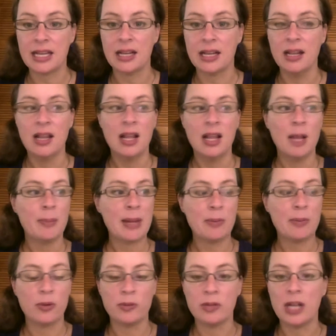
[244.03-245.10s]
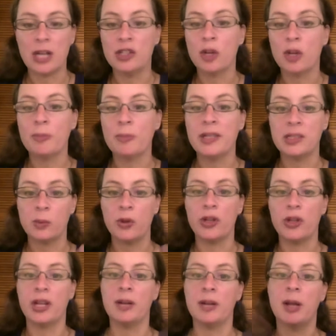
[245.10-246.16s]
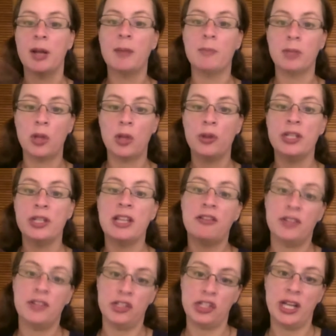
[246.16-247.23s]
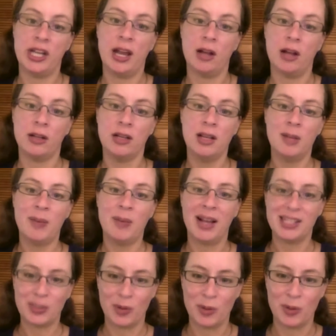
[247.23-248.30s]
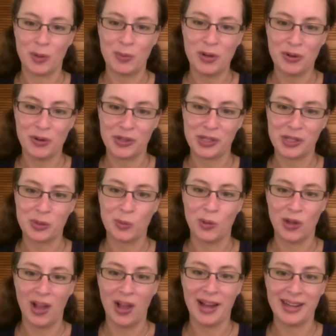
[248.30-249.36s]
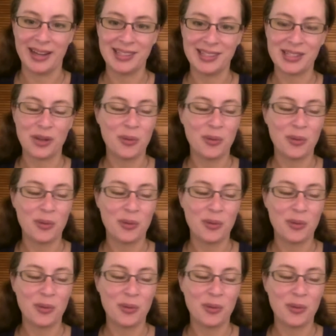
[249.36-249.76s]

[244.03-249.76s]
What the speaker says: I've seen people adopt this word and blow the definition out past what a purist would like.